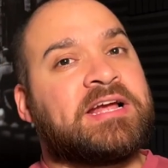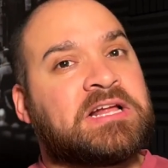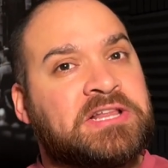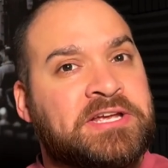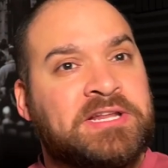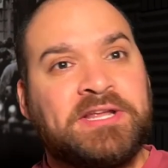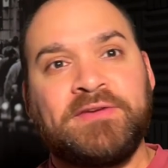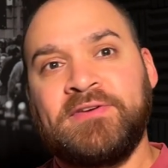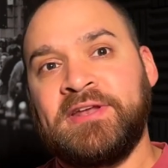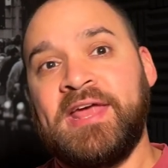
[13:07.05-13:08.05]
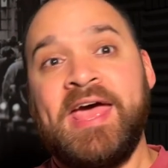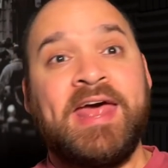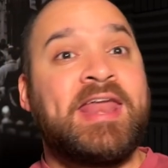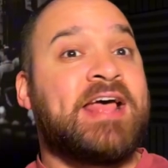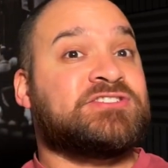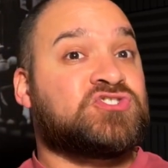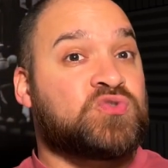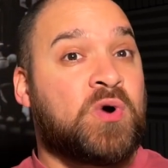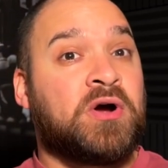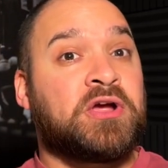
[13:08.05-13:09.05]
clean living, and a
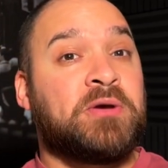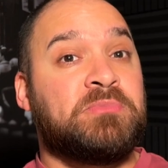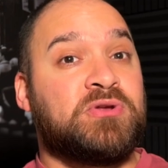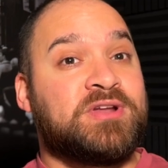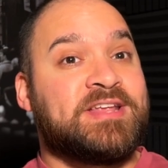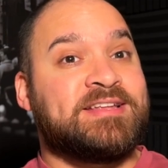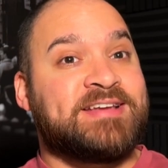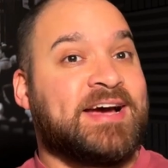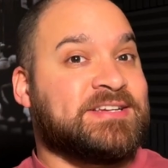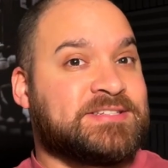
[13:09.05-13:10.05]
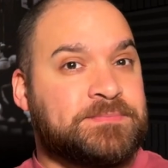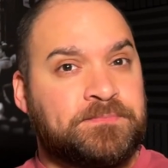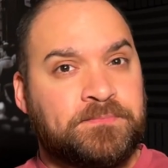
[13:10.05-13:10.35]
strong community ties.